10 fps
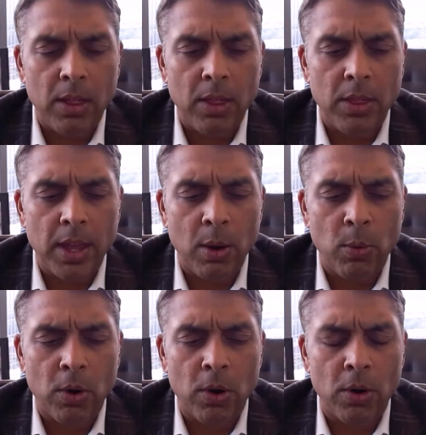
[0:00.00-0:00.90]
they
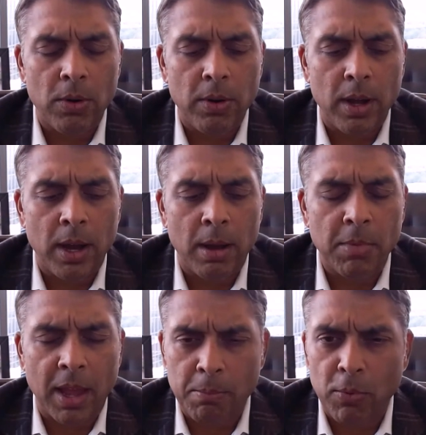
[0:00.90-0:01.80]
were
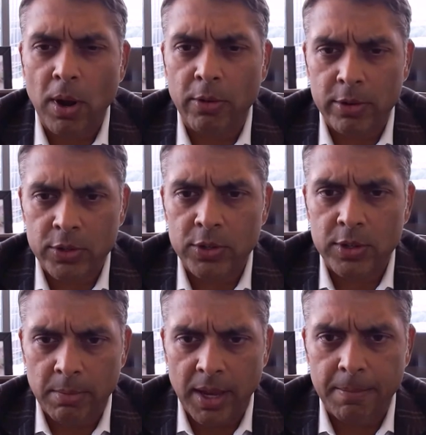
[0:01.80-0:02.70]
like brothers
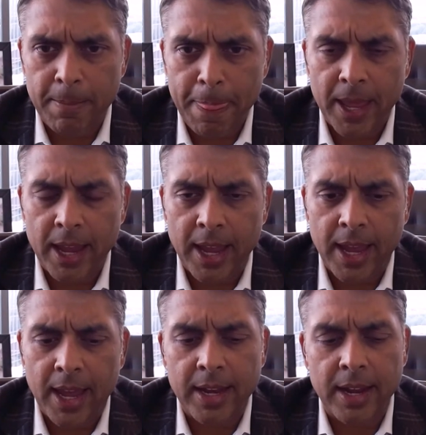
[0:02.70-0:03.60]
to me,
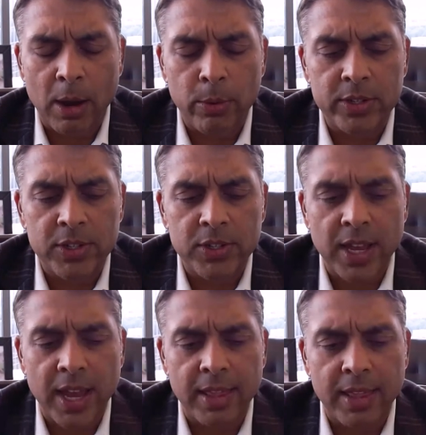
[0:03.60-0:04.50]
and I would
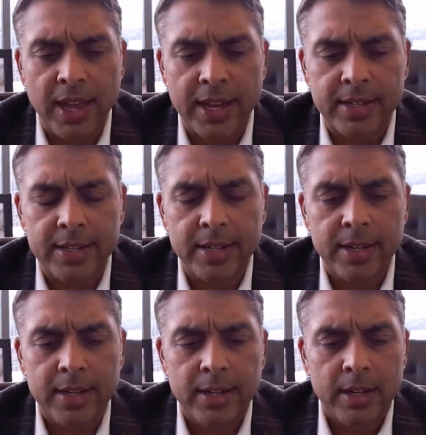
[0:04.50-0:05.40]
say that
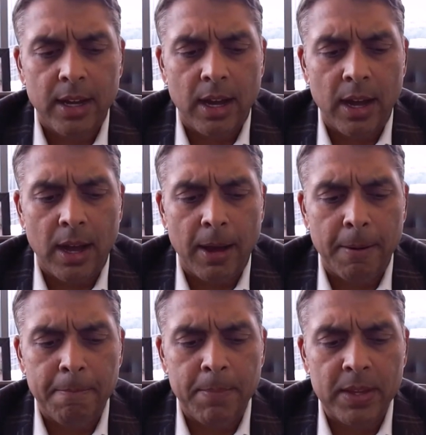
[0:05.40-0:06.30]

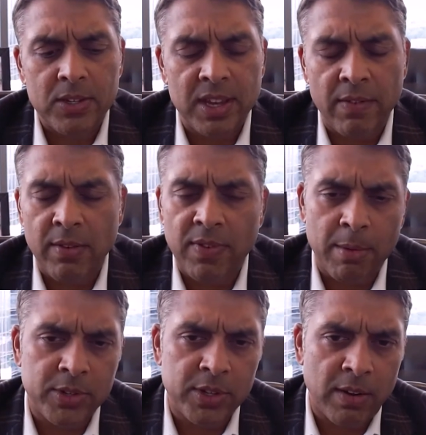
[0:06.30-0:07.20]

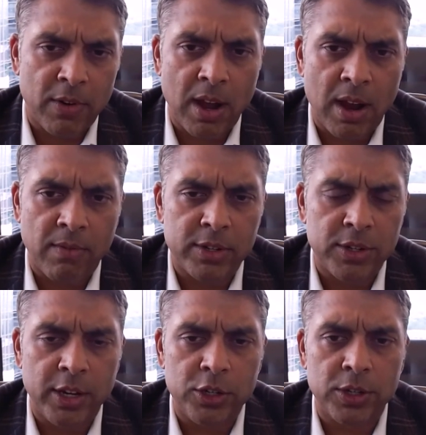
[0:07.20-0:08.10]
75% of our
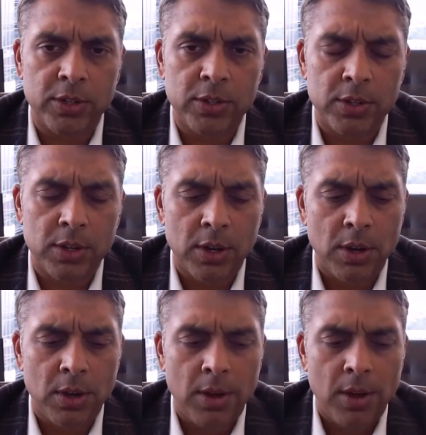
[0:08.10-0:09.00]
conversations
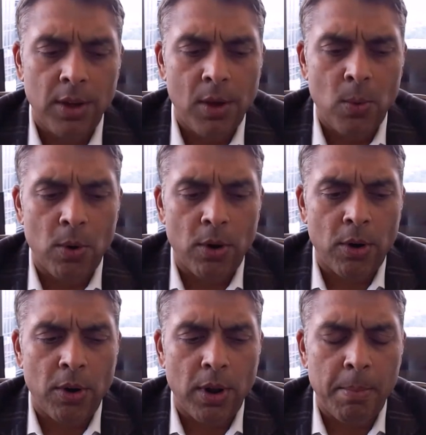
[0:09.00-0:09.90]

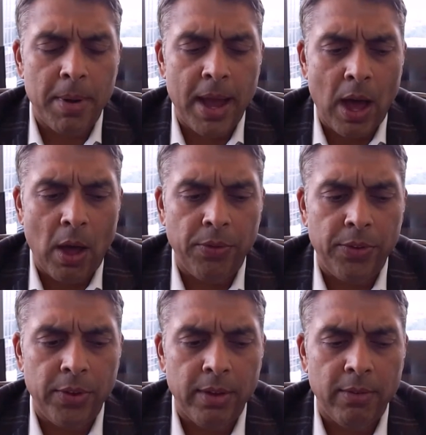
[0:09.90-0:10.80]
were
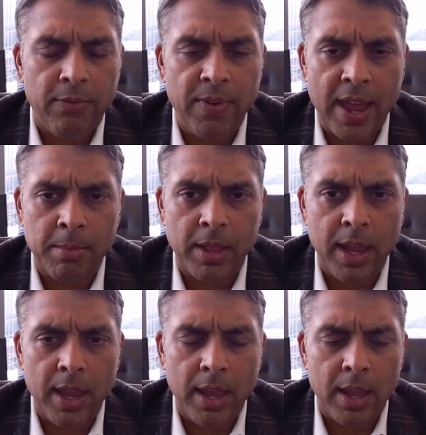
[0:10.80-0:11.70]
about family